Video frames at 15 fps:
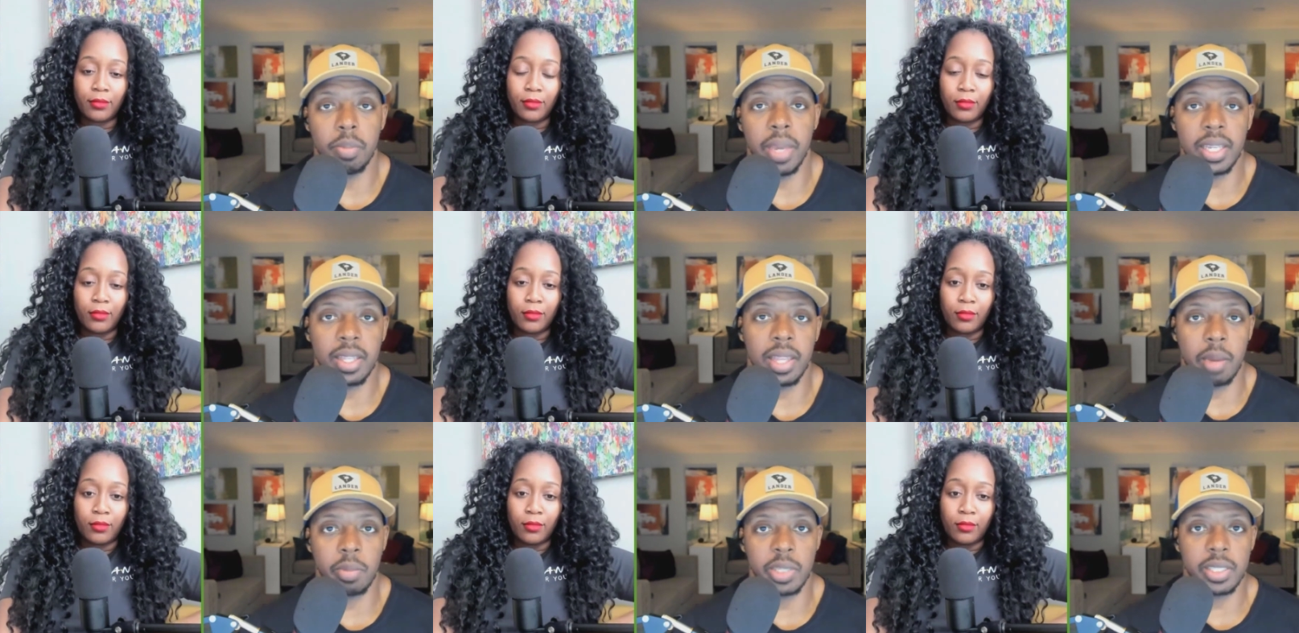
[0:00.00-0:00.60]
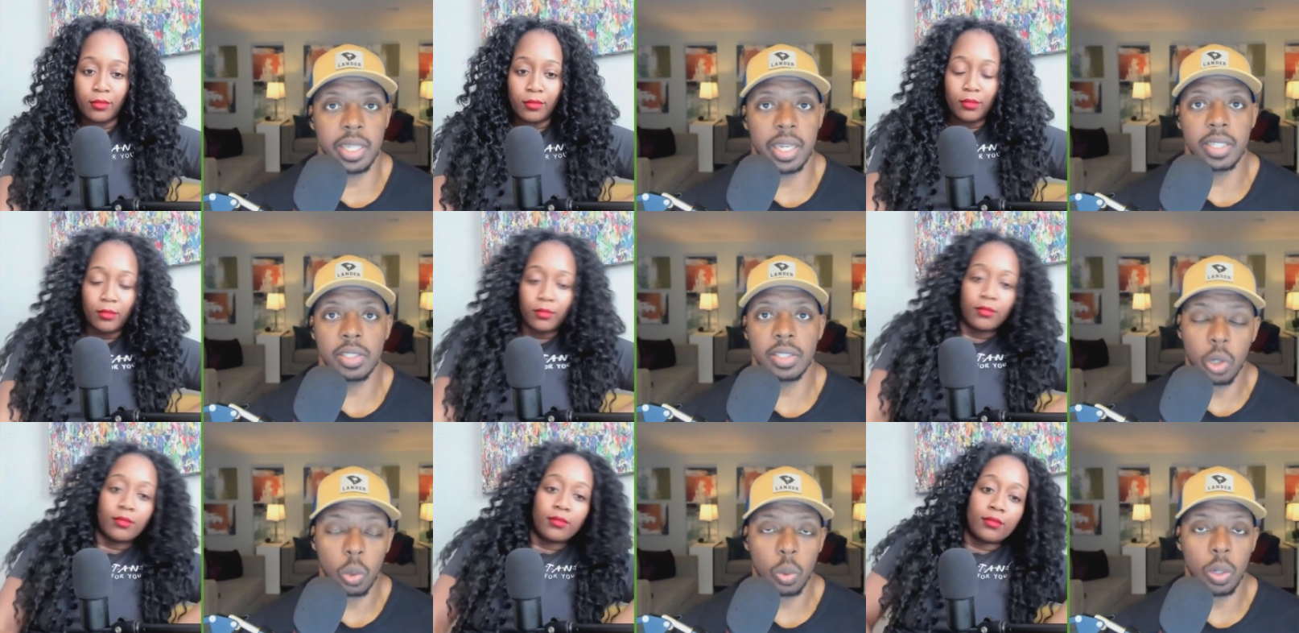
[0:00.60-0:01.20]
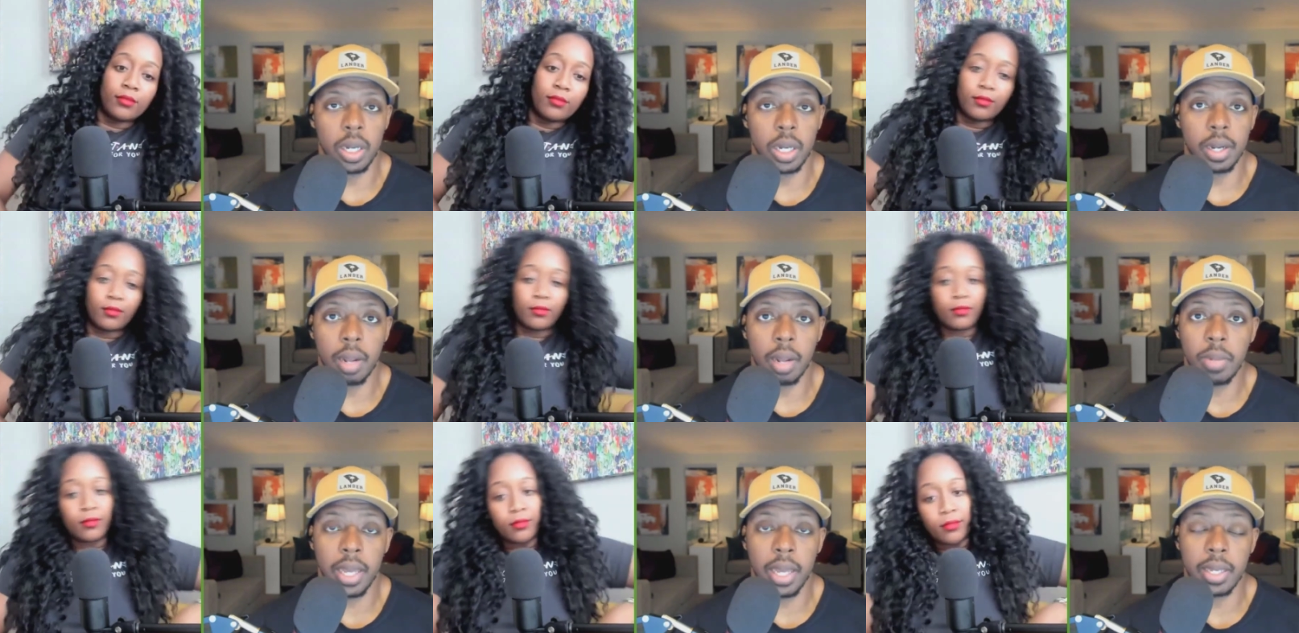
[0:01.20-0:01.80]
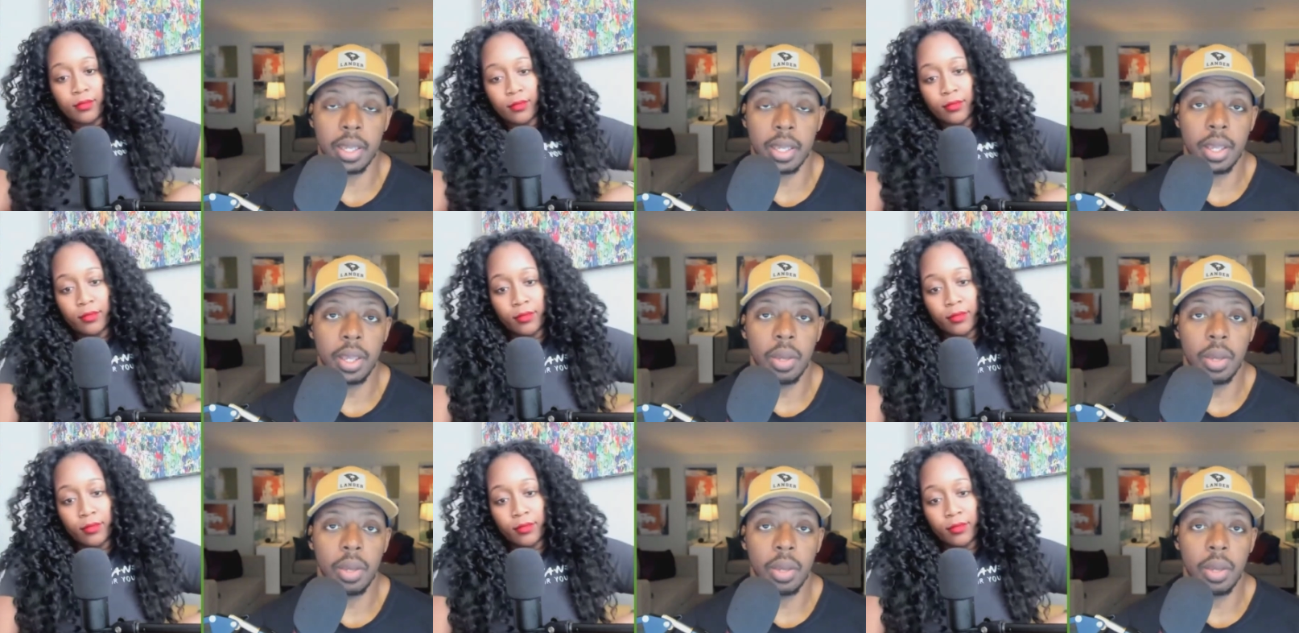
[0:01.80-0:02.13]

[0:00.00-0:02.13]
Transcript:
Speaker 1: making that mistake, so what? I'm like,